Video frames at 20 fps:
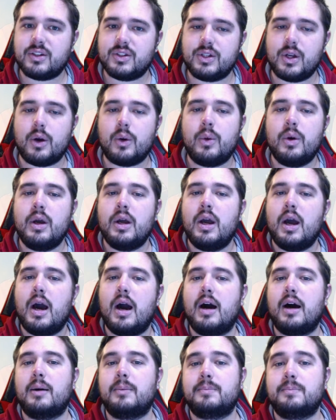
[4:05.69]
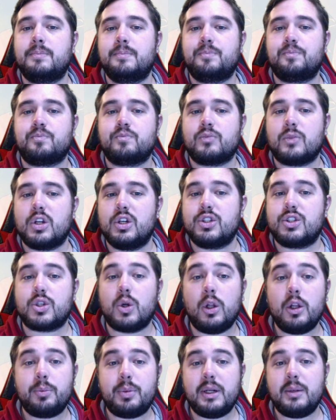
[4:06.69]
So
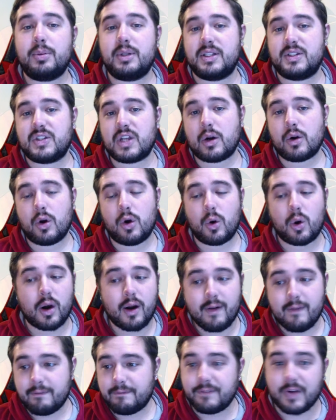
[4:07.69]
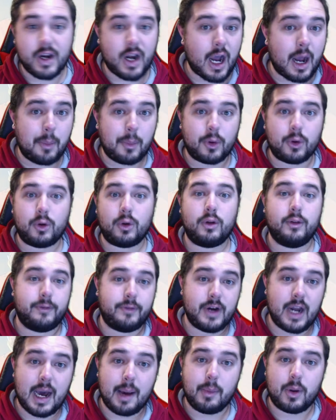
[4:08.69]
Scolipede plus Zeraora,
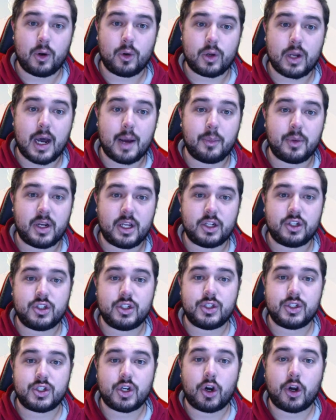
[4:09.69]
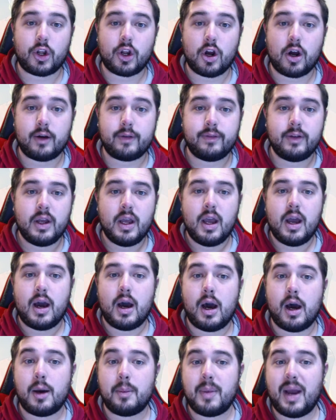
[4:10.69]
phenomenal combination starting off.
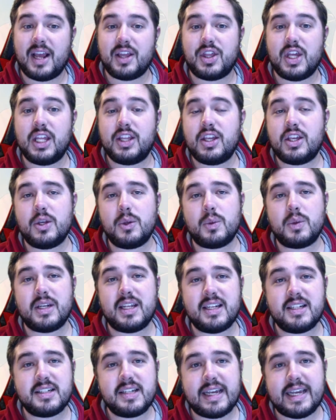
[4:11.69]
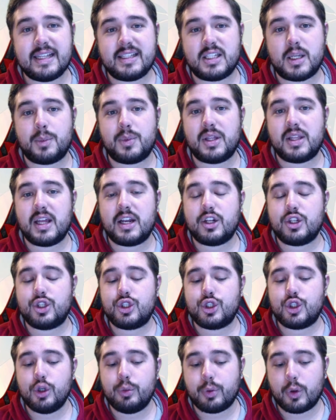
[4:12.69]
I think that you need to get something that is
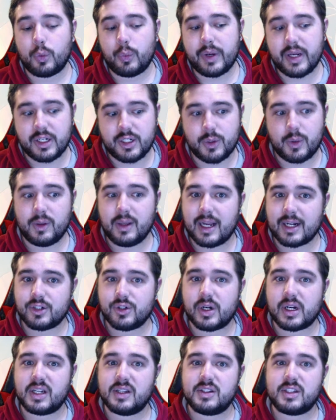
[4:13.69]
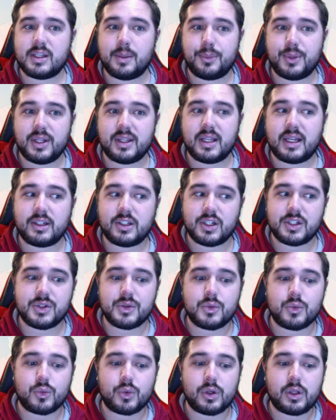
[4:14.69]
super weak to electric and something that
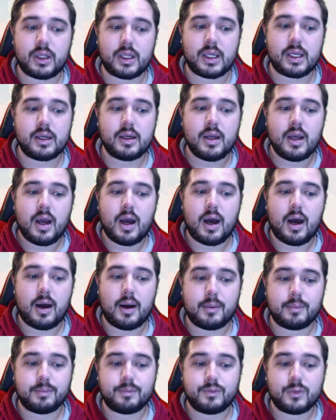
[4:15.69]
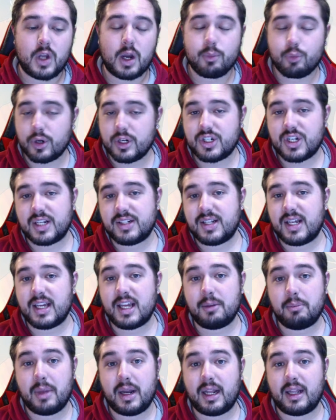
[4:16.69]
doesn't really appreciate
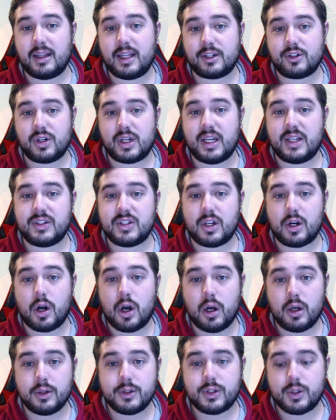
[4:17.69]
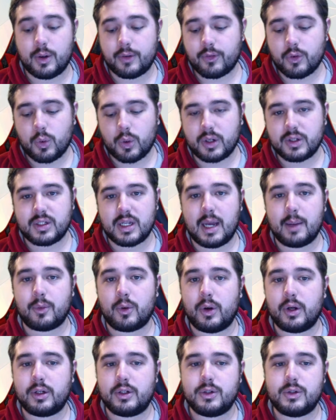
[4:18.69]
taking many electric hits at all. So of course I'm
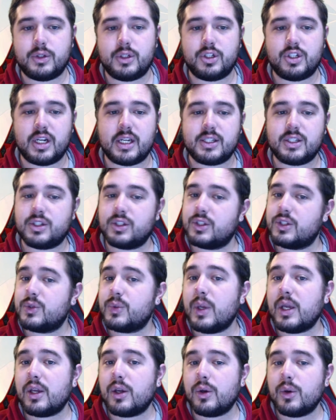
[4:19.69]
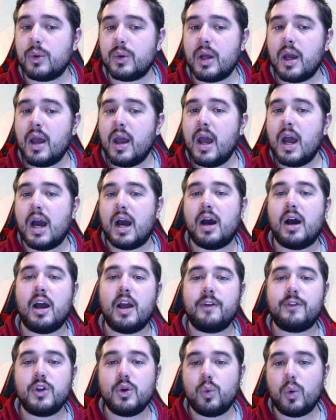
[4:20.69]
going to suggest Suicune.
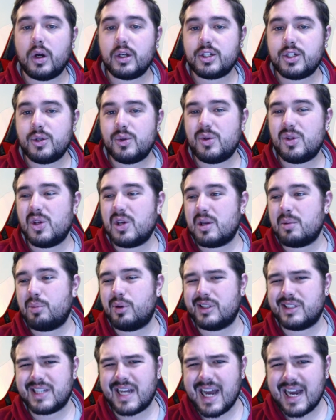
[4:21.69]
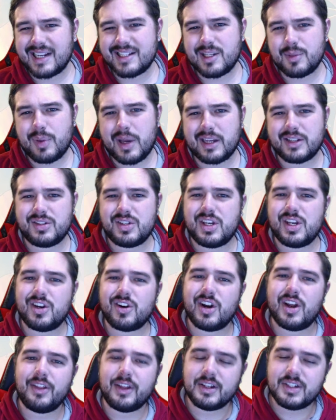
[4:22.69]
If you want to, you can put Toxapex
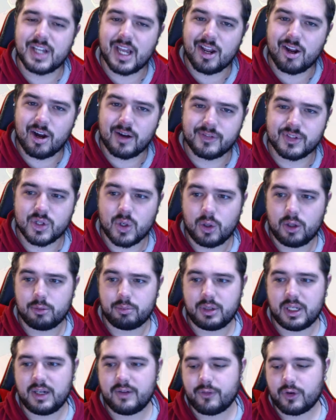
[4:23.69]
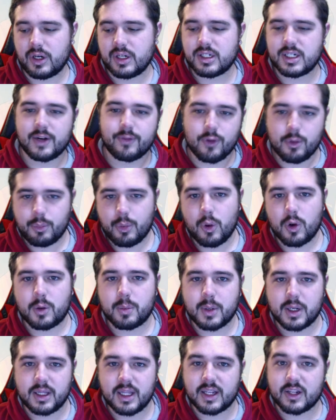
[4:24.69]
here and then take off Scolipede for a different
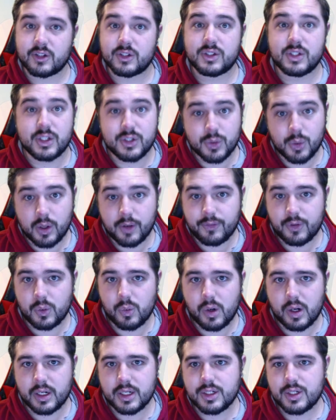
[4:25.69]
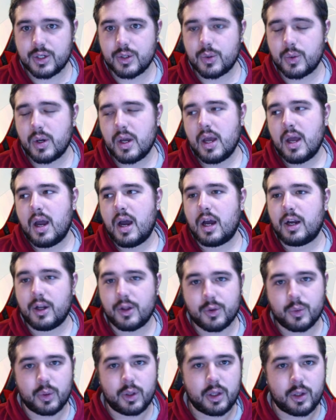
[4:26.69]
Pokemon like a Scizor if you wanted to.
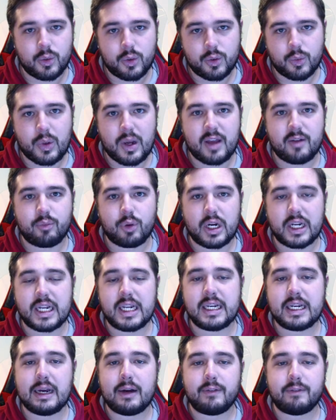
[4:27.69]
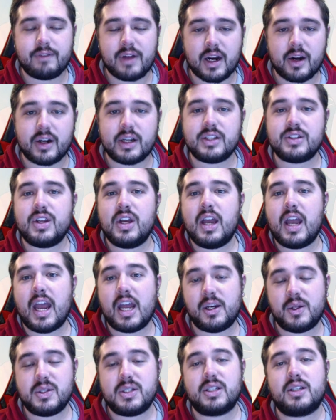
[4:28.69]
Another really good way of breaking down fairies,
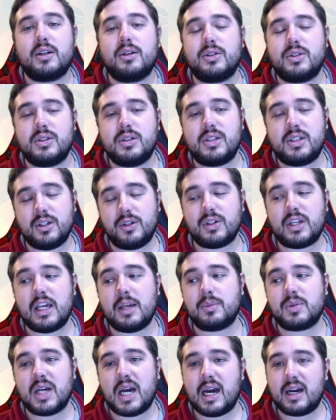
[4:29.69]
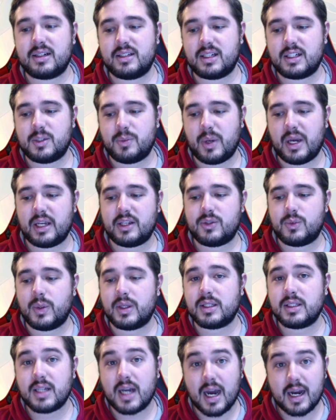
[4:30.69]
and you still keep toxic spikes
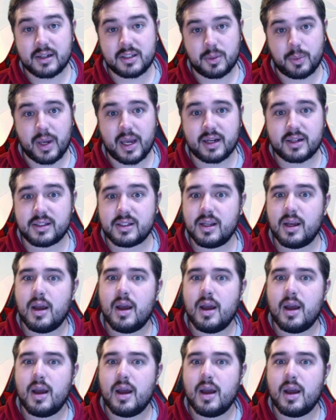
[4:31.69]
with Toxapex.